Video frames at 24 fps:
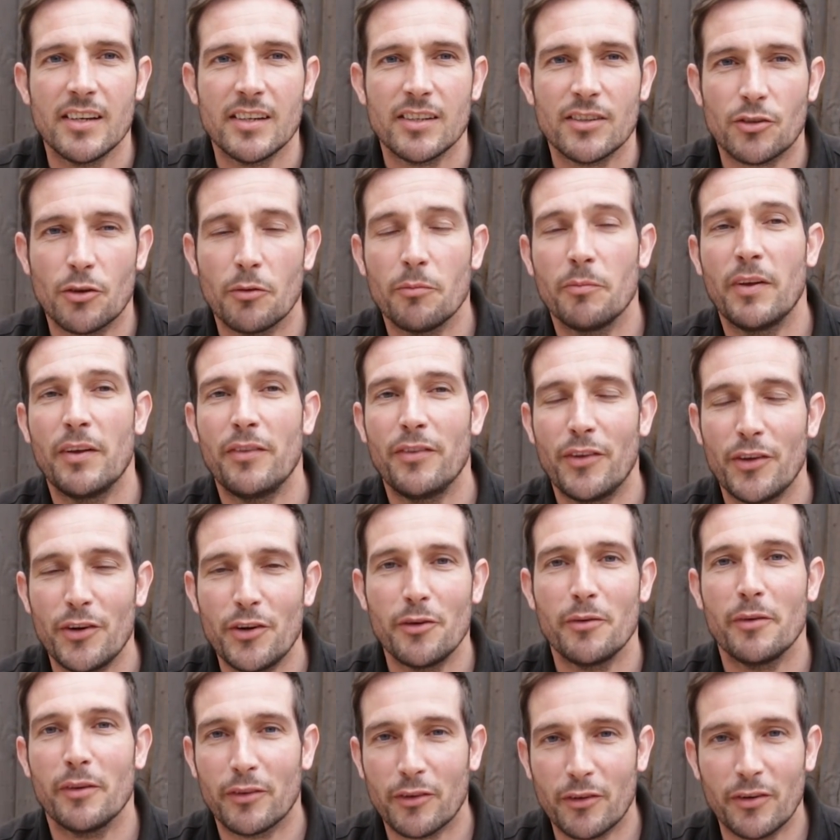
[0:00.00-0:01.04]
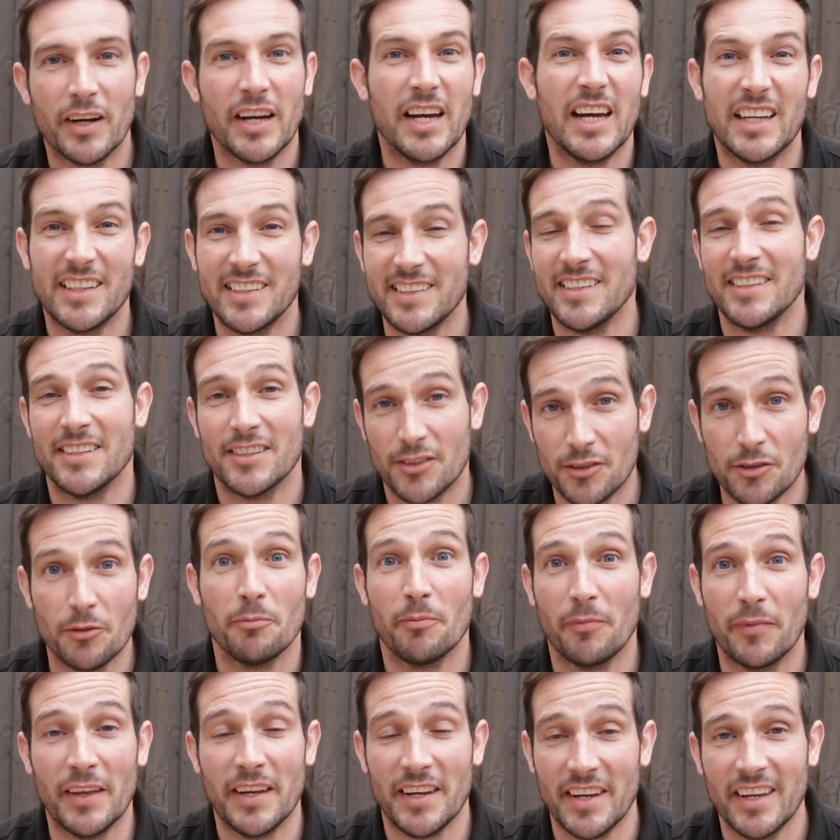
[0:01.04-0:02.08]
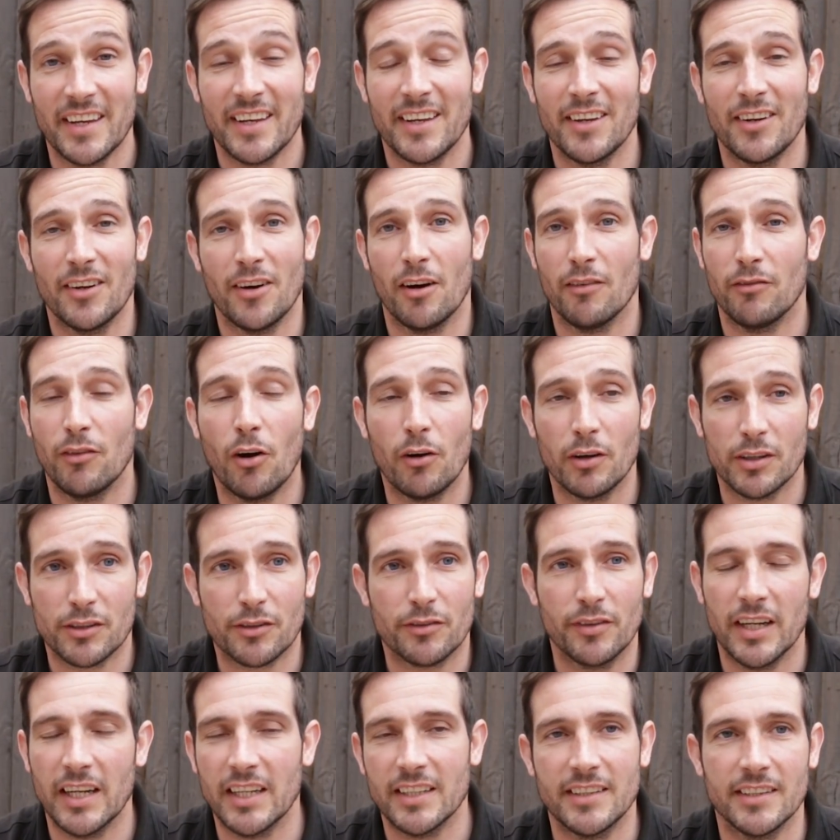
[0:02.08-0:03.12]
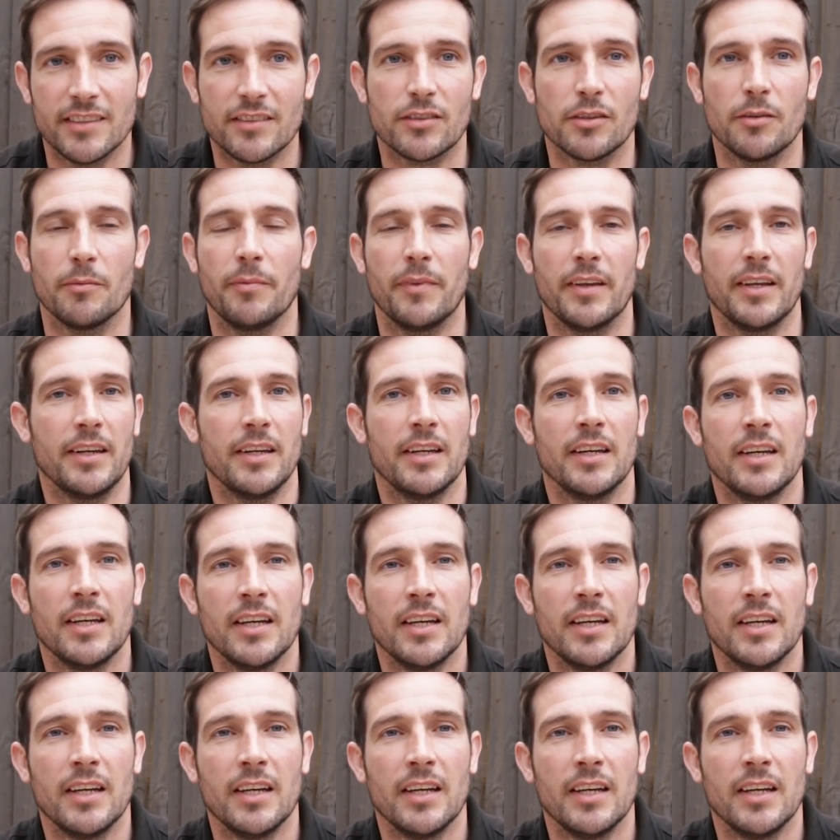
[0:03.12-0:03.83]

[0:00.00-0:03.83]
Something to do with creating something. You know, I've always created something